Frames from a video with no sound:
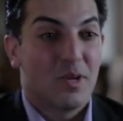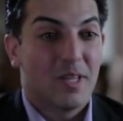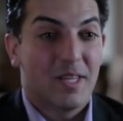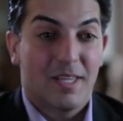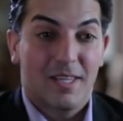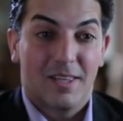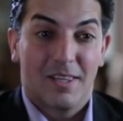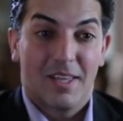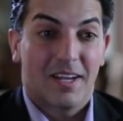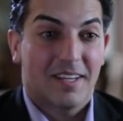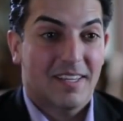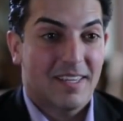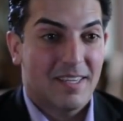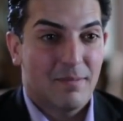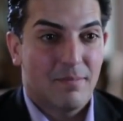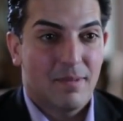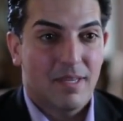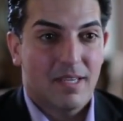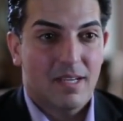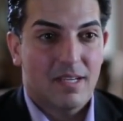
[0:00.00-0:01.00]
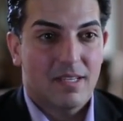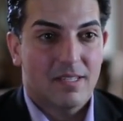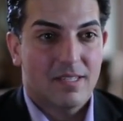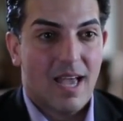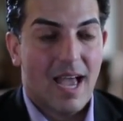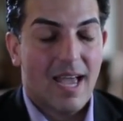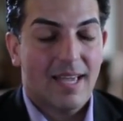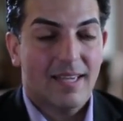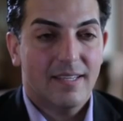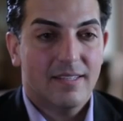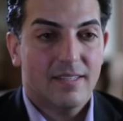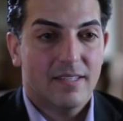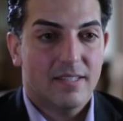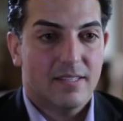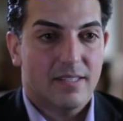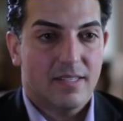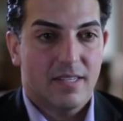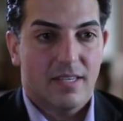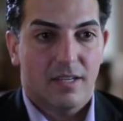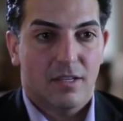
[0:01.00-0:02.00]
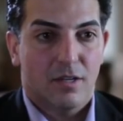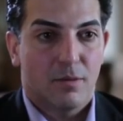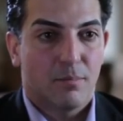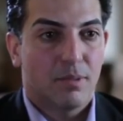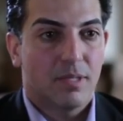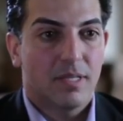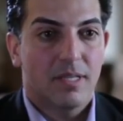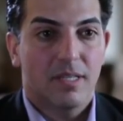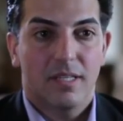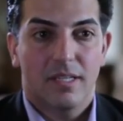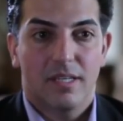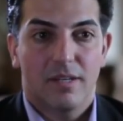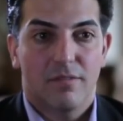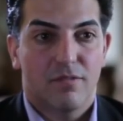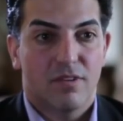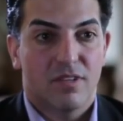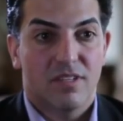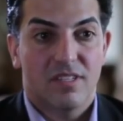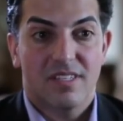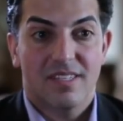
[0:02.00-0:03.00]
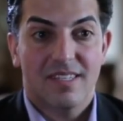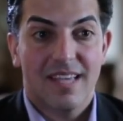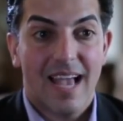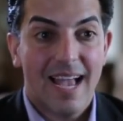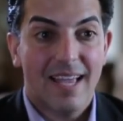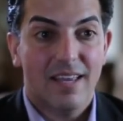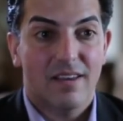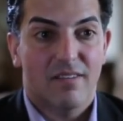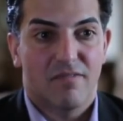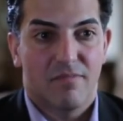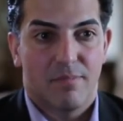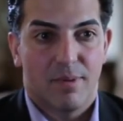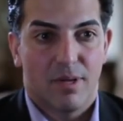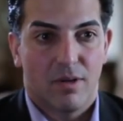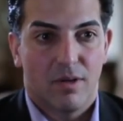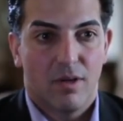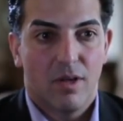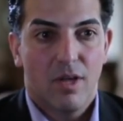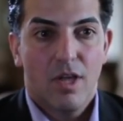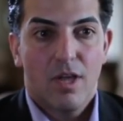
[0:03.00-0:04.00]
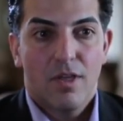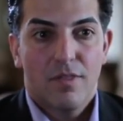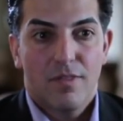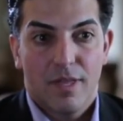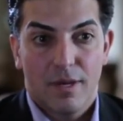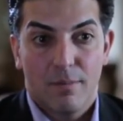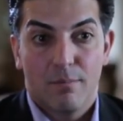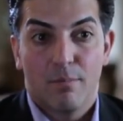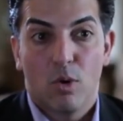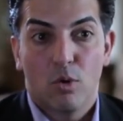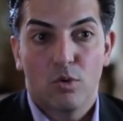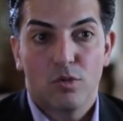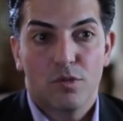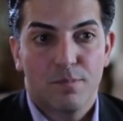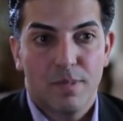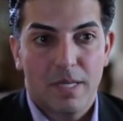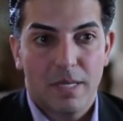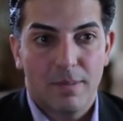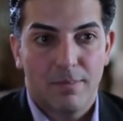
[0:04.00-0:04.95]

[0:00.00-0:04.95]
really lucky because I get to see a completely different side of Bill than most